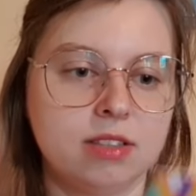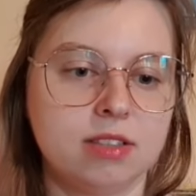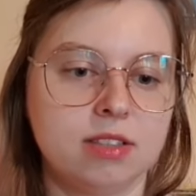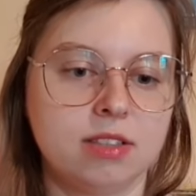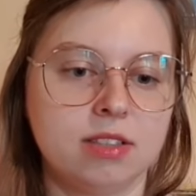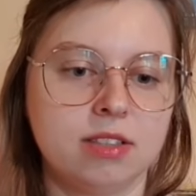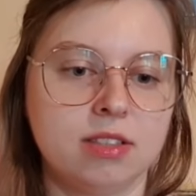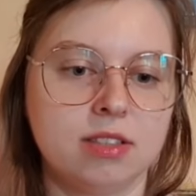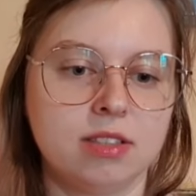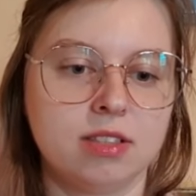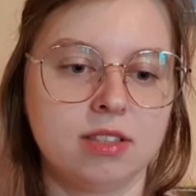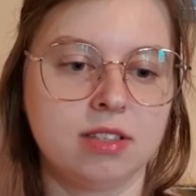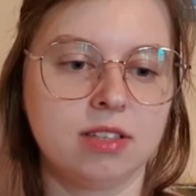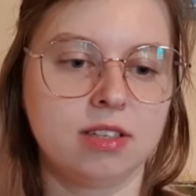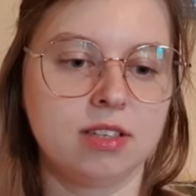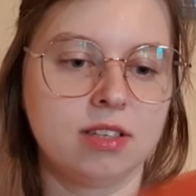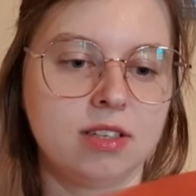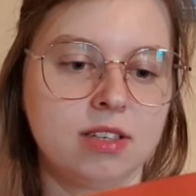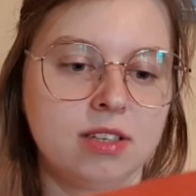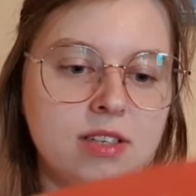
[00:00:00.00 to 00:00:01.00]

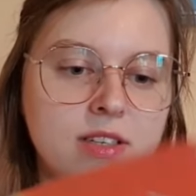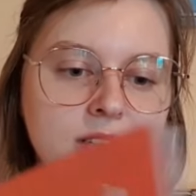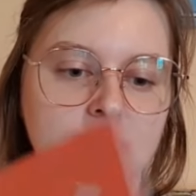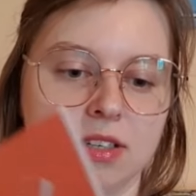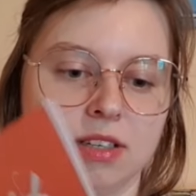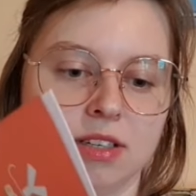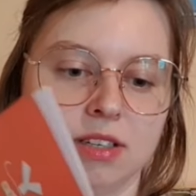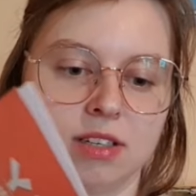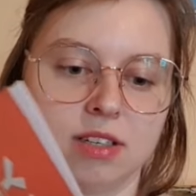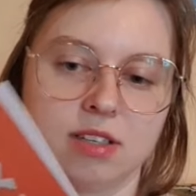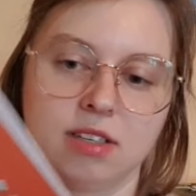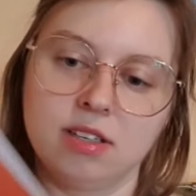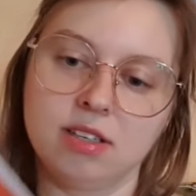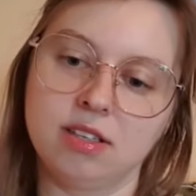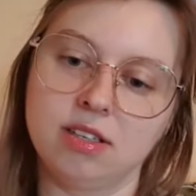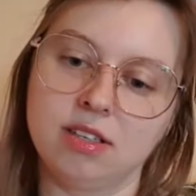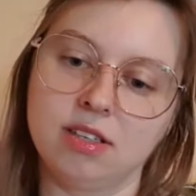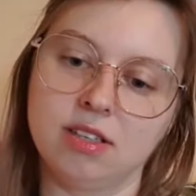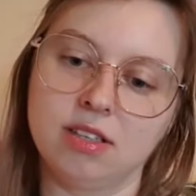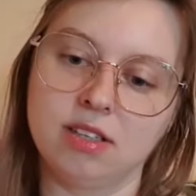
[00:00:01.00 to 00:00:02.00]

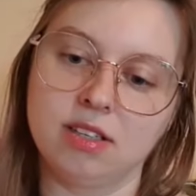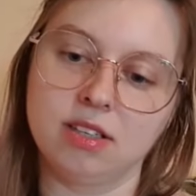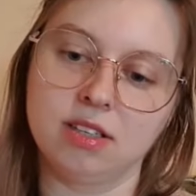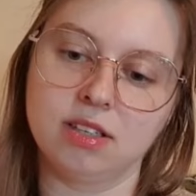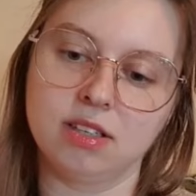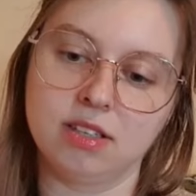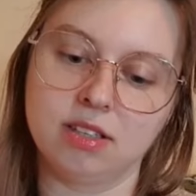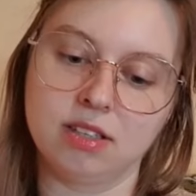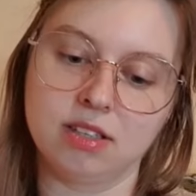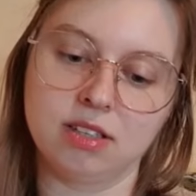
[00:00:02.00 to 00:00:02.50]
(silence)